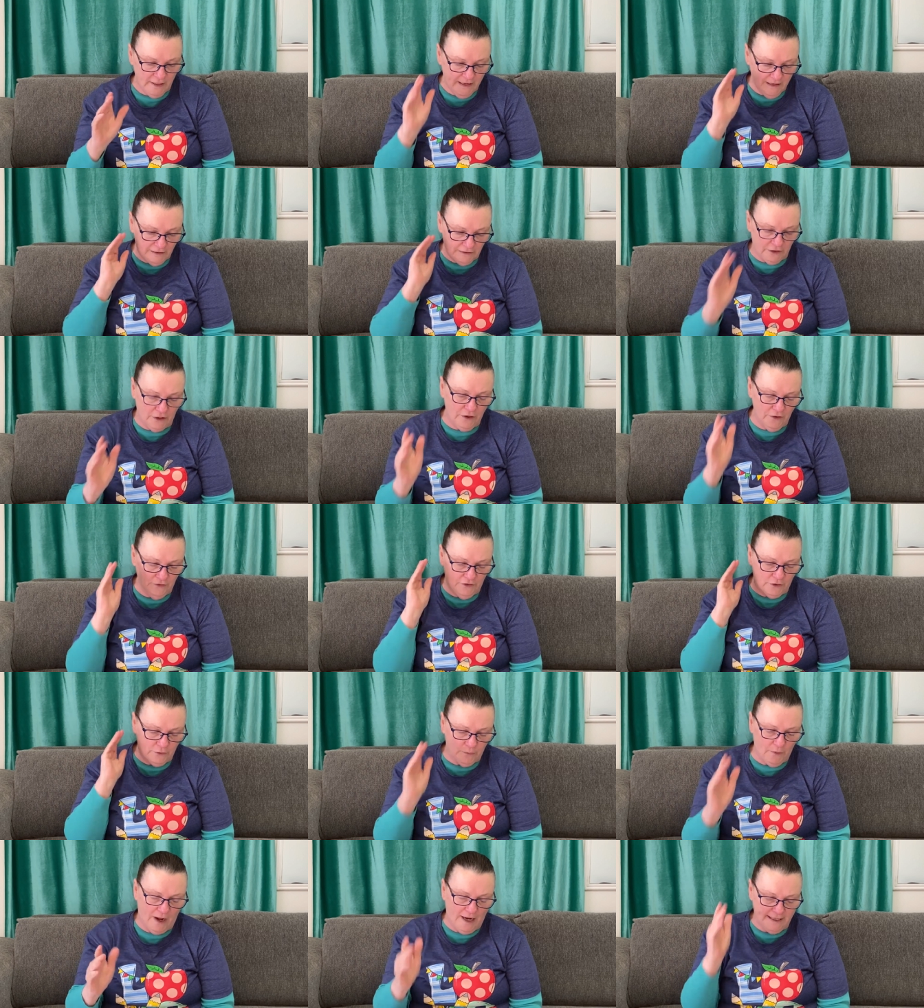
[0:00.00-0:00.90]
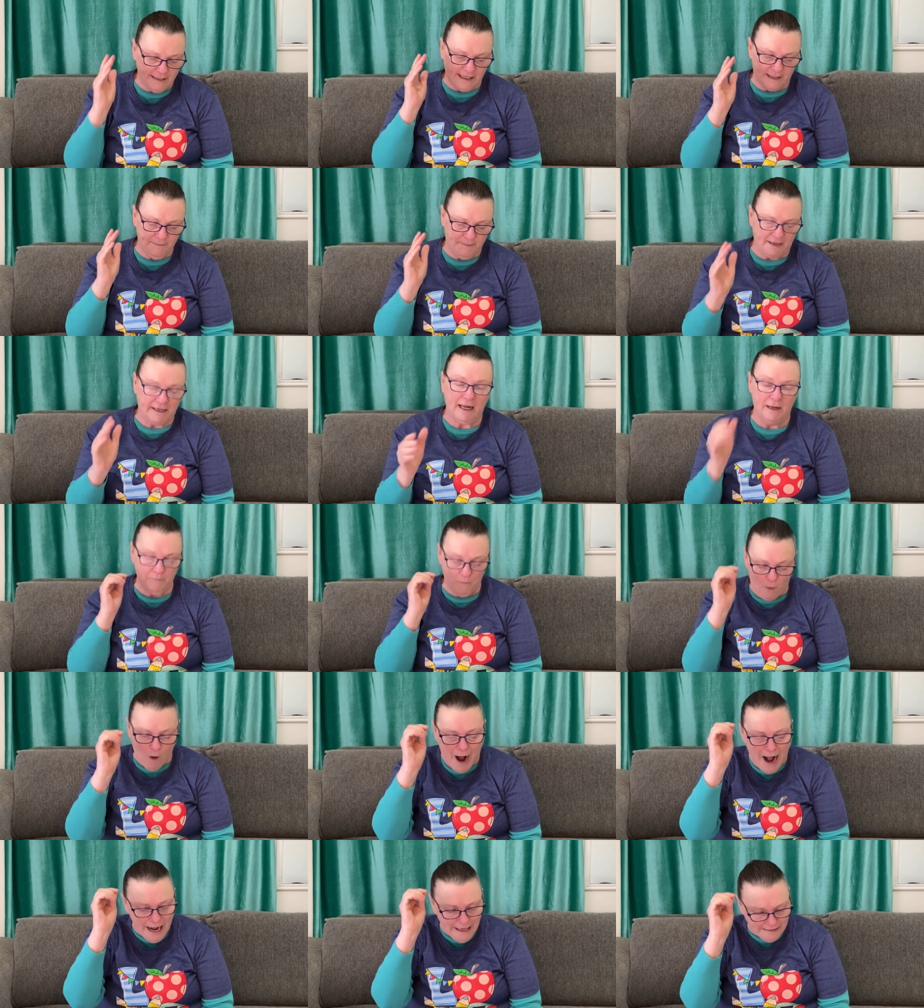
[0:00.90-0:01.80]
learn their ways and become
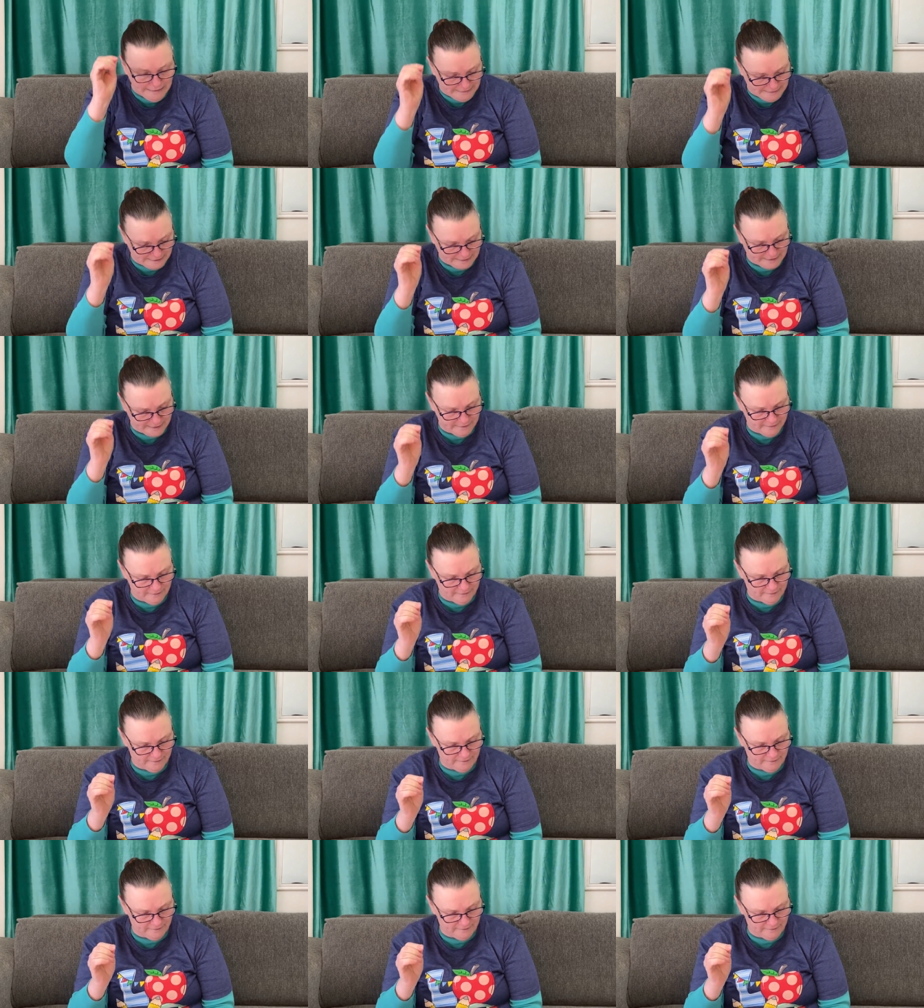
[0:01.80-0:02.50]
wise.